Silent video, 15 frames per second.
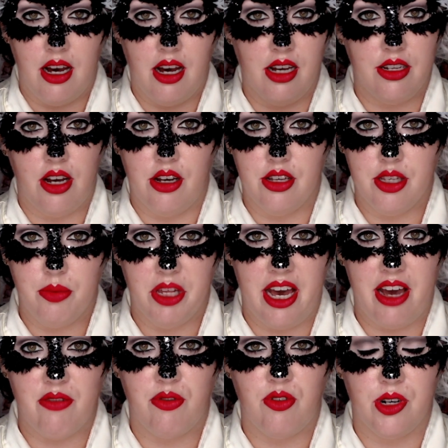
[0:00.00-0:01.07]
on all the
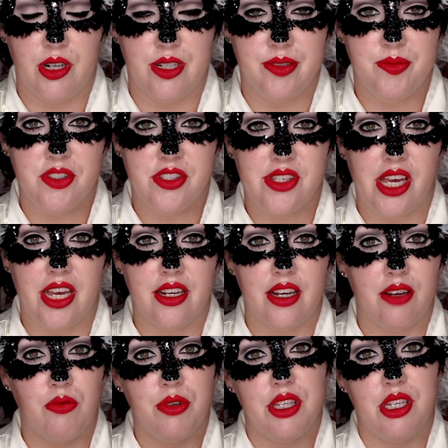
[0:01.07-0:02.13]
platforms, and I
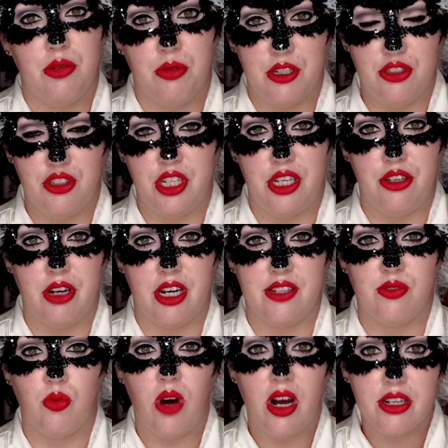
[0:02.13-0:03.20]
really appreciate you
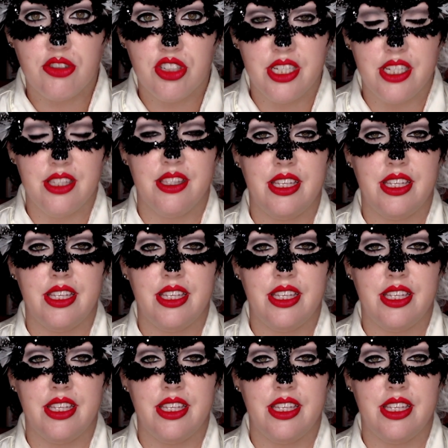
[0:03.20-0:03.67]
guys watching.